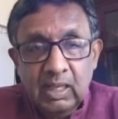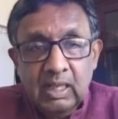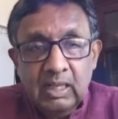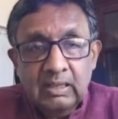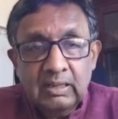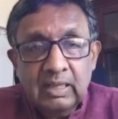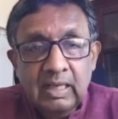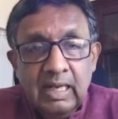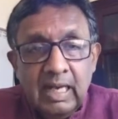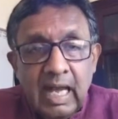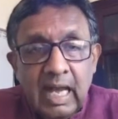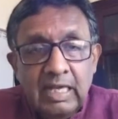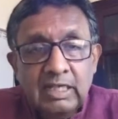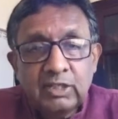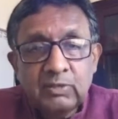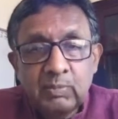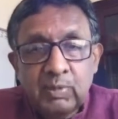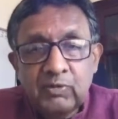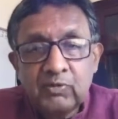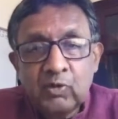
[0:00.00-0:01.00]
The
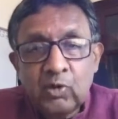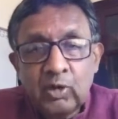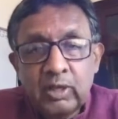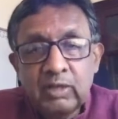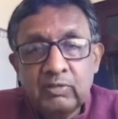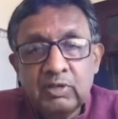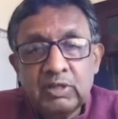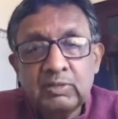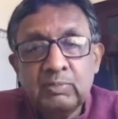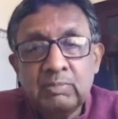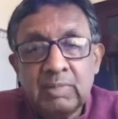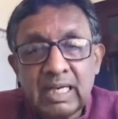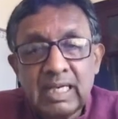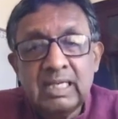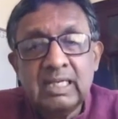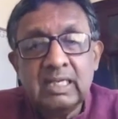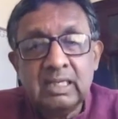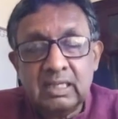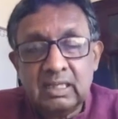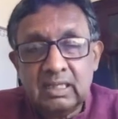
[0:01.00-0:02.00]
night before he was
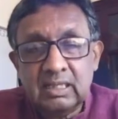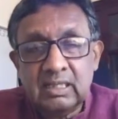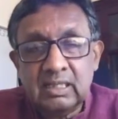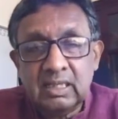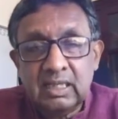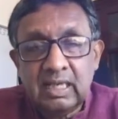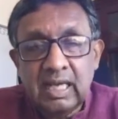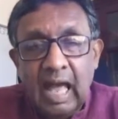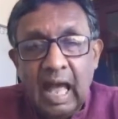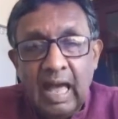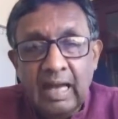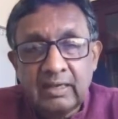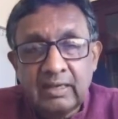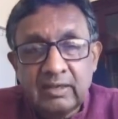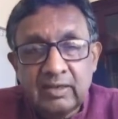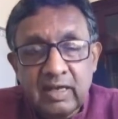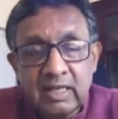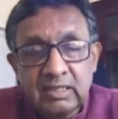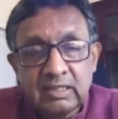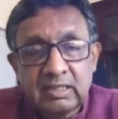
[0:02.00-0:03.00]
murdered, he
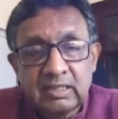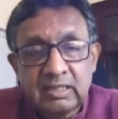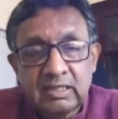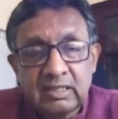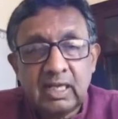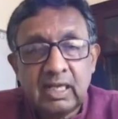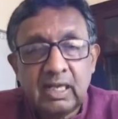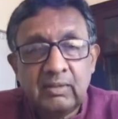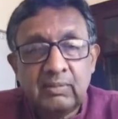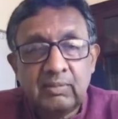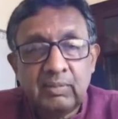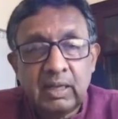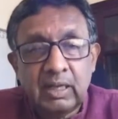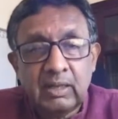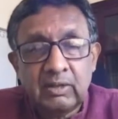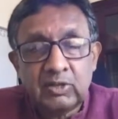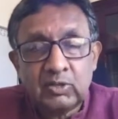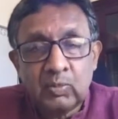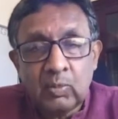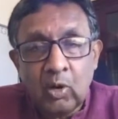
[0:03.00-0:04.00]
addressed
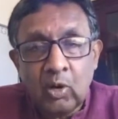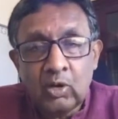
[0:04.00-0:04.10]
a small